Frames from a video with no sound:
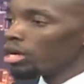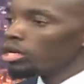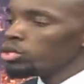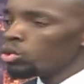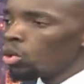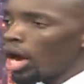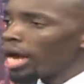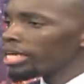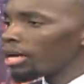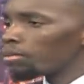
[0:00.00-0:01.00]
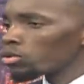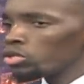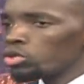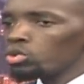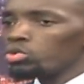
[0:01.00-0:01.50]
you are in a
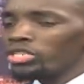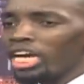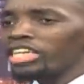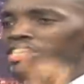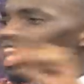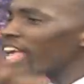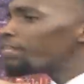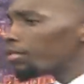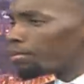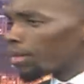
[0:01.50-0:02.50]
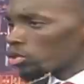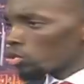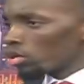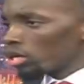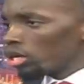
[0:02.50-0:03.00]
position to judge every
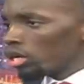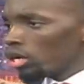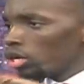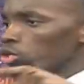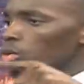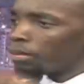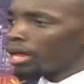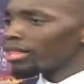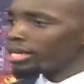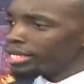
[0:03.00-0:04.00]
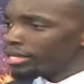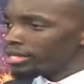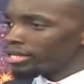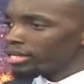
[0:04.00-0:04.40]
person your brother dates.